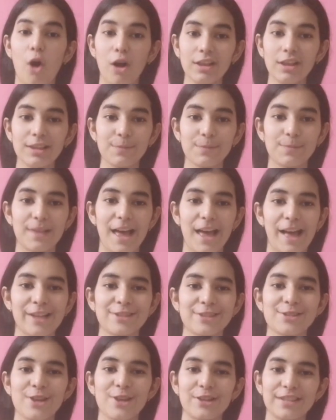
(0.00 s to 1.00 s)
all the
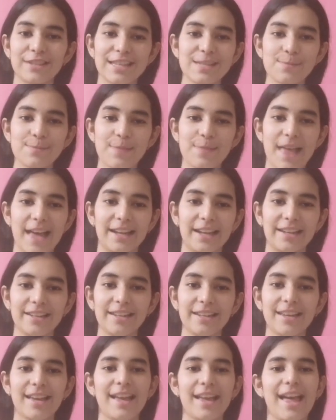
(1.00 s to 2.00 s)
plants on this
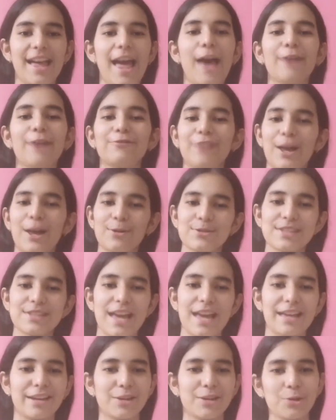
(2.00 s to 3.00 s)
planet have now
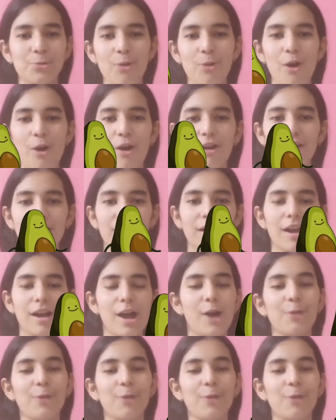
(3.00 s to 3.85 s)
started to walk,